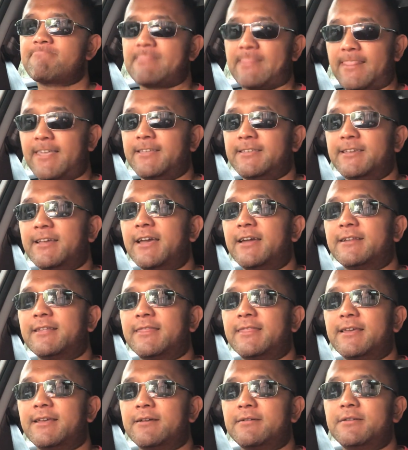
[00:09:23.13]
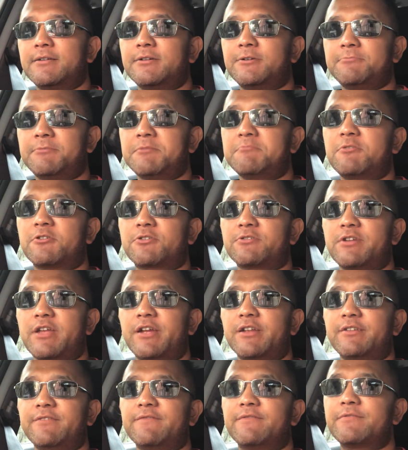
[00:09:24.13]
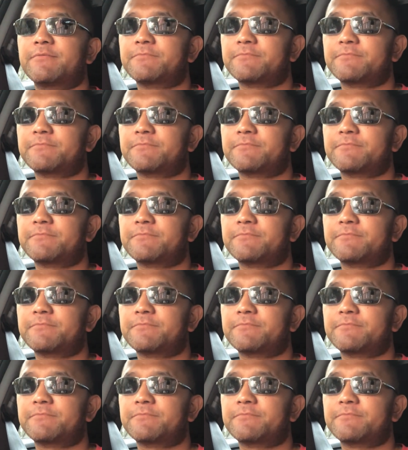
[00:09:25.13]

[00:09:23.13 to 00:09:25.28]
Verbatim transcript: then you got to think a little bit more creative.